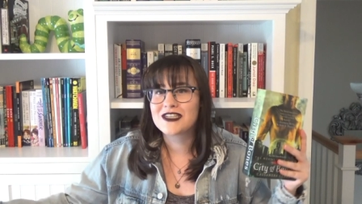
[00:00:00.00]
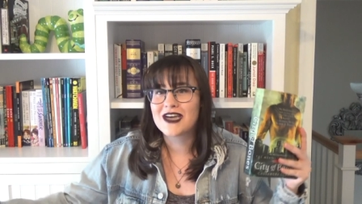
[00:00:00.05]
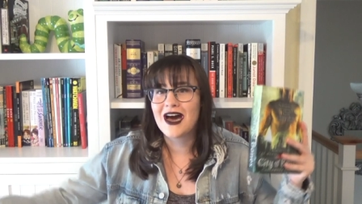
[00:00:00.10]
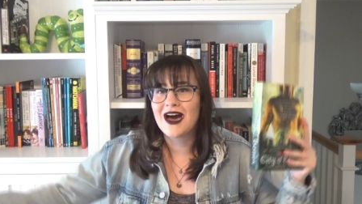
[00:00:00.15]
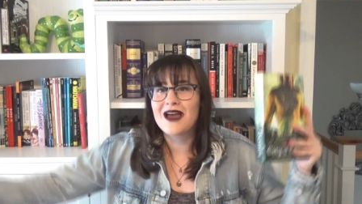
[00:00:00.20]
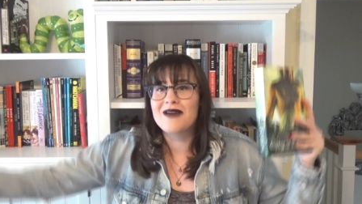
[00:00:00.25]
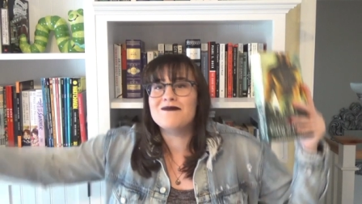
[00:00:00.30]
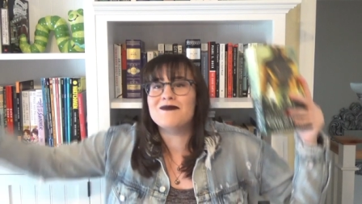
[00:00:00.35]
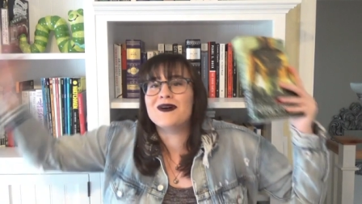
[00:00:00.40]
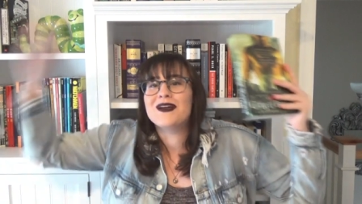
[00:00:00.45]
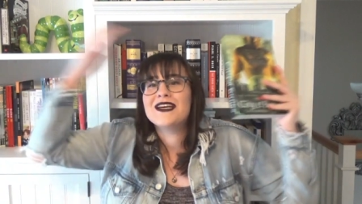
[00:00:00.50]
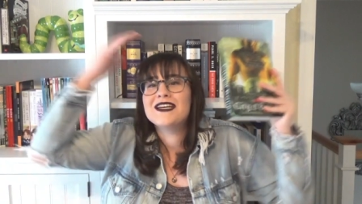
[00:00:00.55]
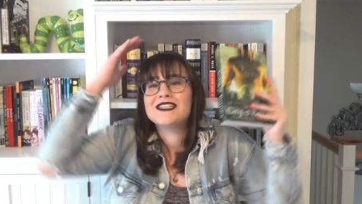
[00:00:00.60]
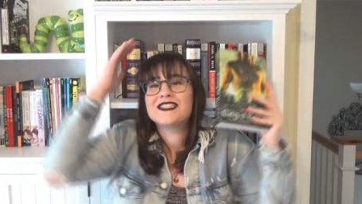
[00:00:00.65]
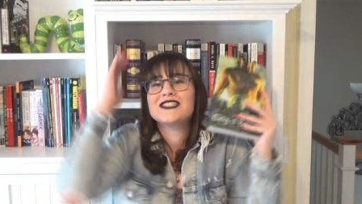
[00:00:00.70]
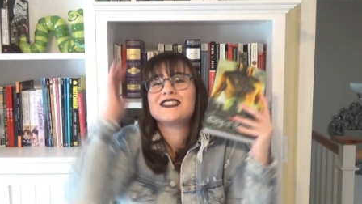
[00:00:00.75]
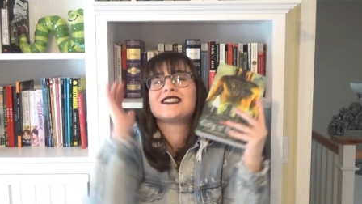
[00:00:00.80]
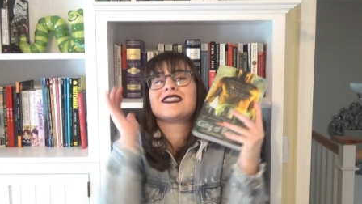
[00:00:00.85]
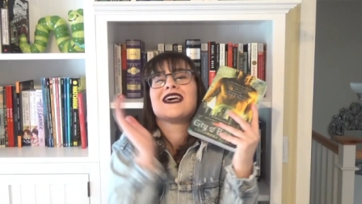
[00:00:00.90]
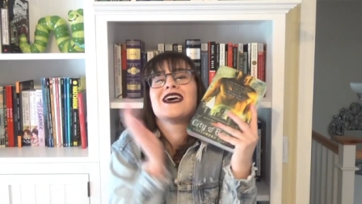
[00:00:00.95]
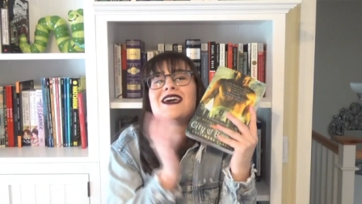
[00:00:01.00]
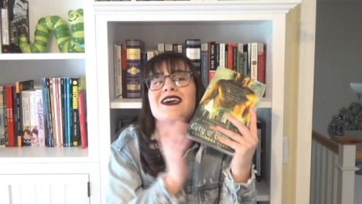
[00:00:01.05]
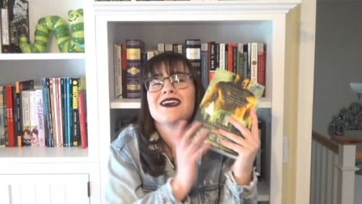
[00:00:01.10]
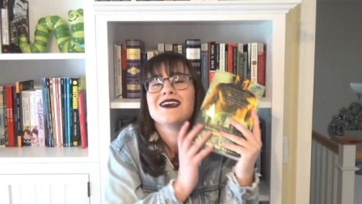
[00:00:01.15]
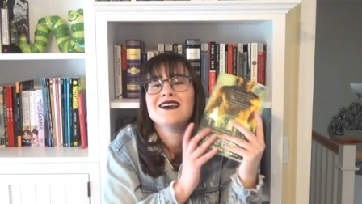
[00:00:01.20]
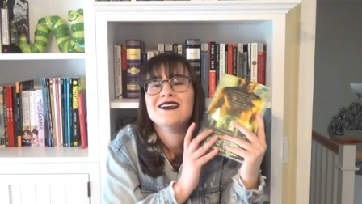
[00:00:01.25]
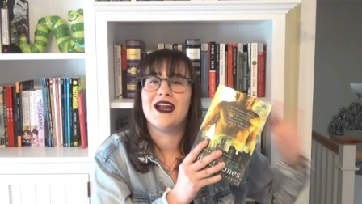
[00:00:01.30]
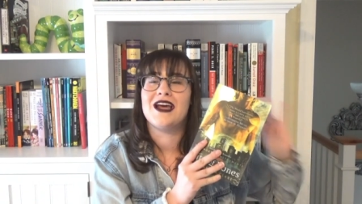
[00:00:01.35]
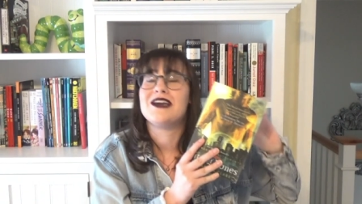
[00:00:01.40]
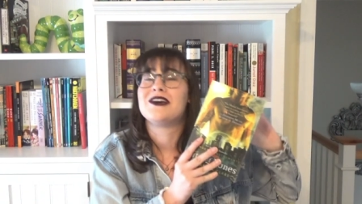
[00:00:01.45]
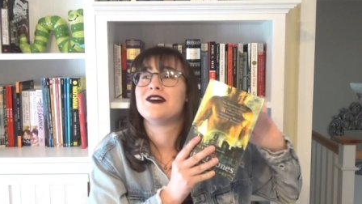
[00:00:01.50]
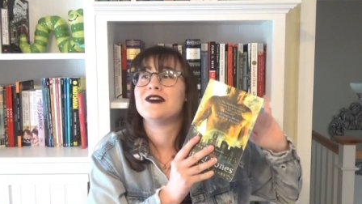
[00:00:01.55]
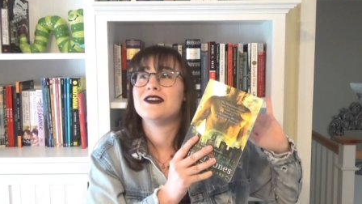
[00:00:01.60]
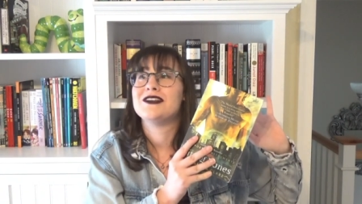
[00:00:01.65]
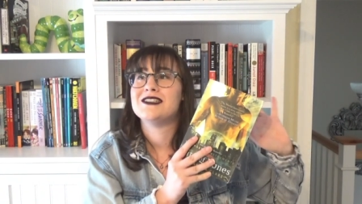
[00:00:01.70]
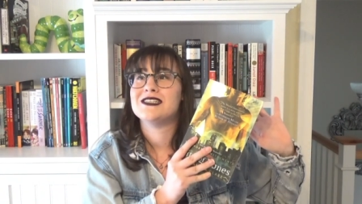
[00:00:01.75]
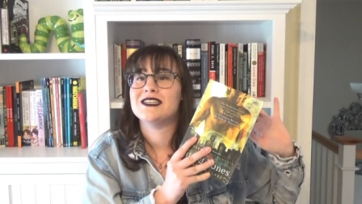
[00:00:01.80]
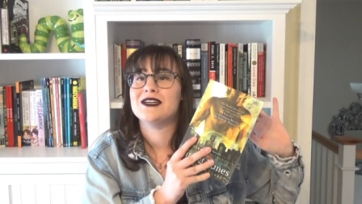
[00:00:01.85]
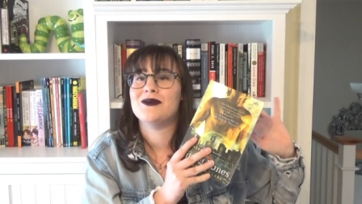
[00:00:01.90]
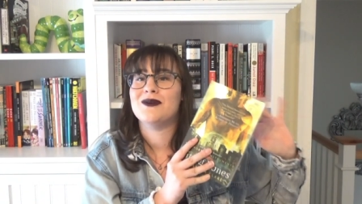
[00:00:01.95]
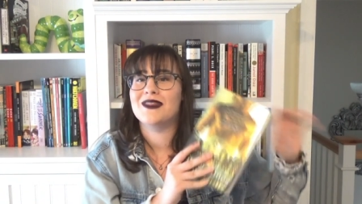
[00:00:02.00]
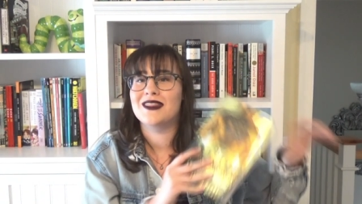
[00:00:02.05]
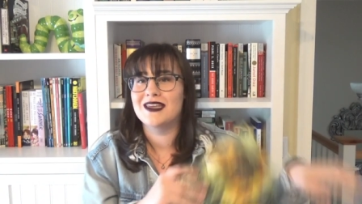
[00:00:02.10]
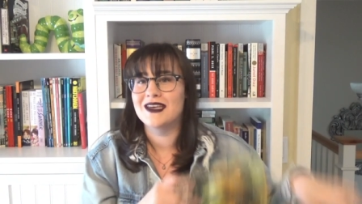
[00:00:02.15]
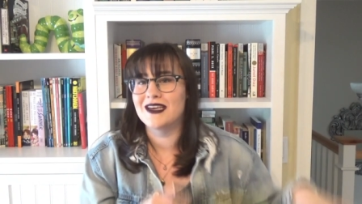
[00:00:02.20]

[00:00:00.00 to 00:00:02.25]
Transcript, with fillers: time, but it's just like, and I couldn't deal with